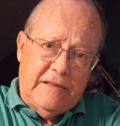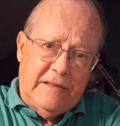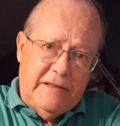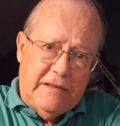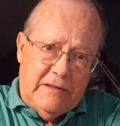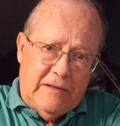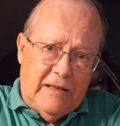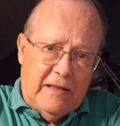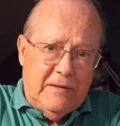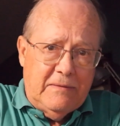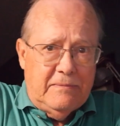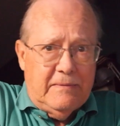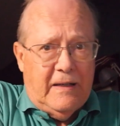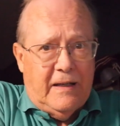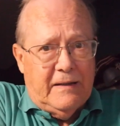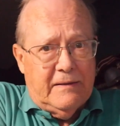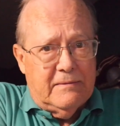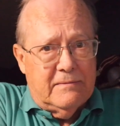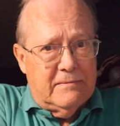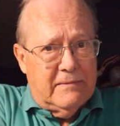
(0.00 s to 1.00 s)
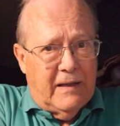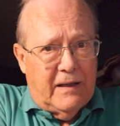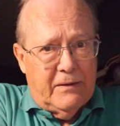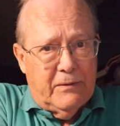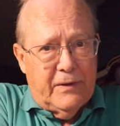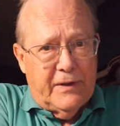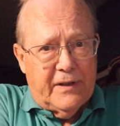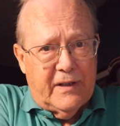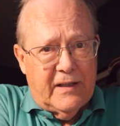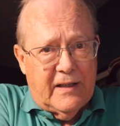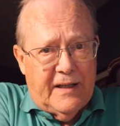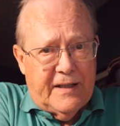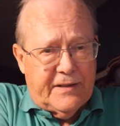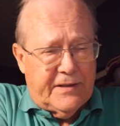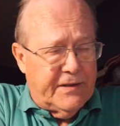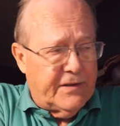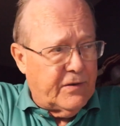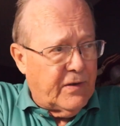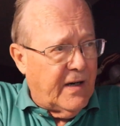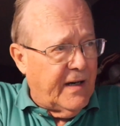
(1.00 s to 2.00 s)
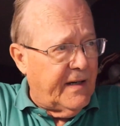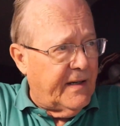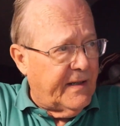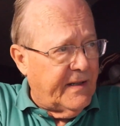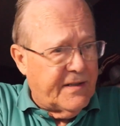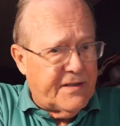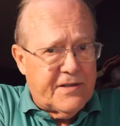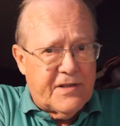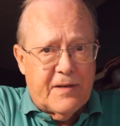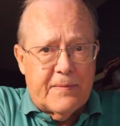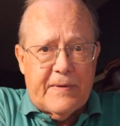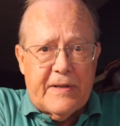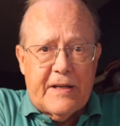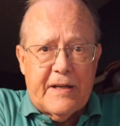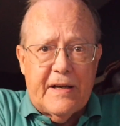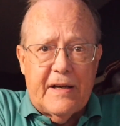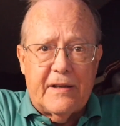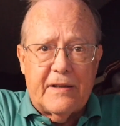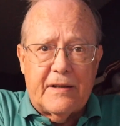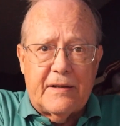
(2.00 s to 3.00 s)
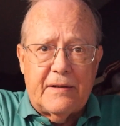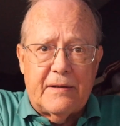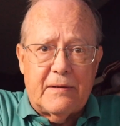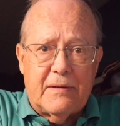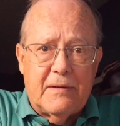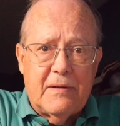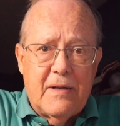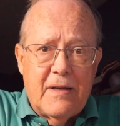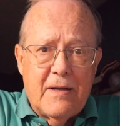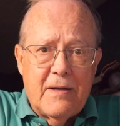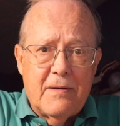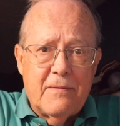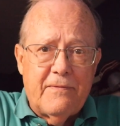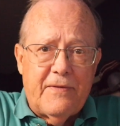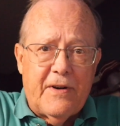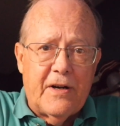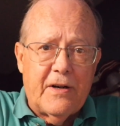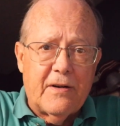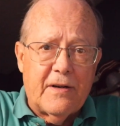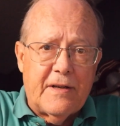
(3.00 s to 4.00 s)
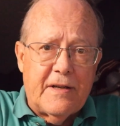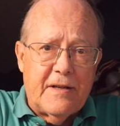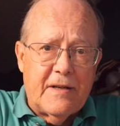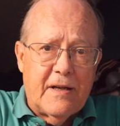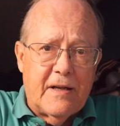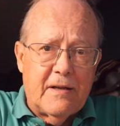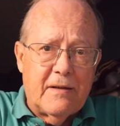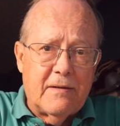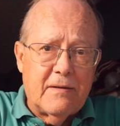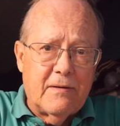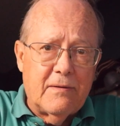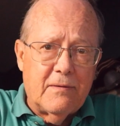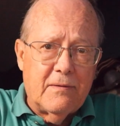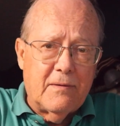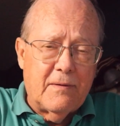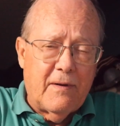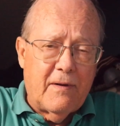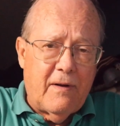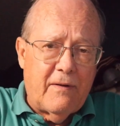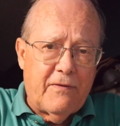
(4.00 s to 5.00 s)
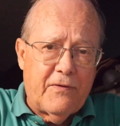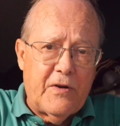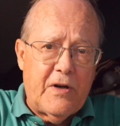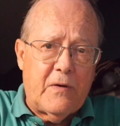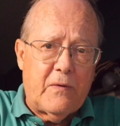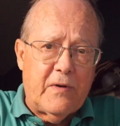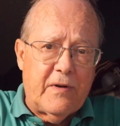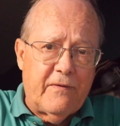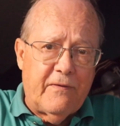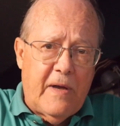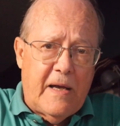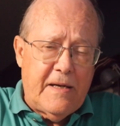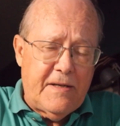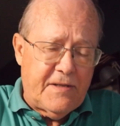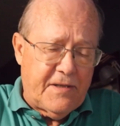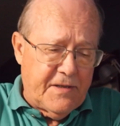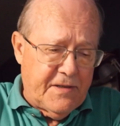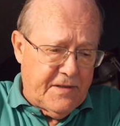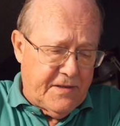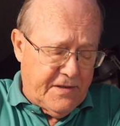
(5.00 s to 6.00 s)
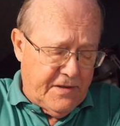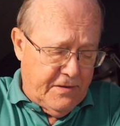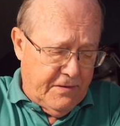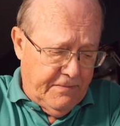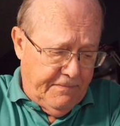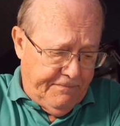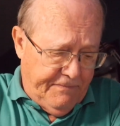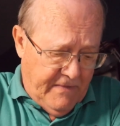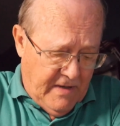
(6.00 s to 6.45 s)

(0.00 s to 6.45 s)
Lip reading: know, I really like to try to get something out on a fairly frequent basis. So